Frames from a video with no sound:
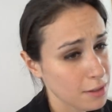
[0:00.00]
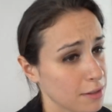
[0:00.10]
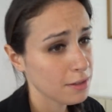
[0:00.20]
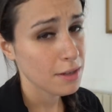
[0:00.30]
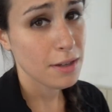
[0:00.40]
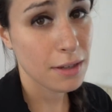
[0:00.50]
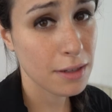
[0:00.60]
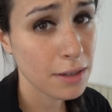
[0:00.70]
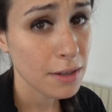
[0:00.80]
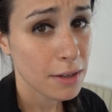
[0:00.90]
you do it?
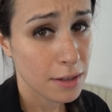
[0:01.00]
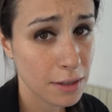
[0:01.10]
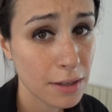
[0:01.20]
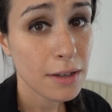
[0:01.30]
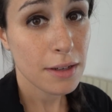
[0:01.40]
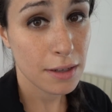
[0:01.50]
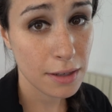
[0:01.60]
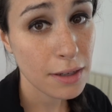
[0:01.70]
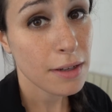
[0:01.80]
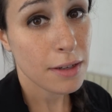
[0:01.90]

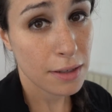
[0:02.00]
Are you